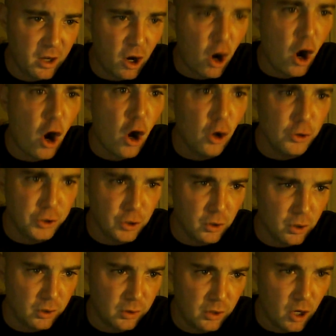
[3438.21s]
All
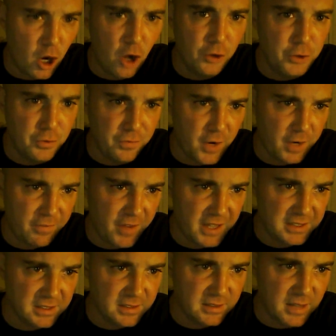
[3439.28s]
you fuck
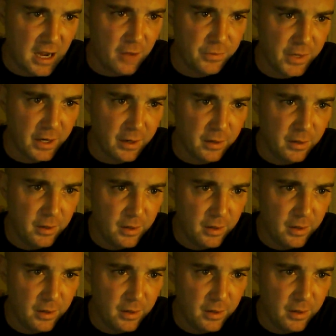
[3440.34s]
faces out there.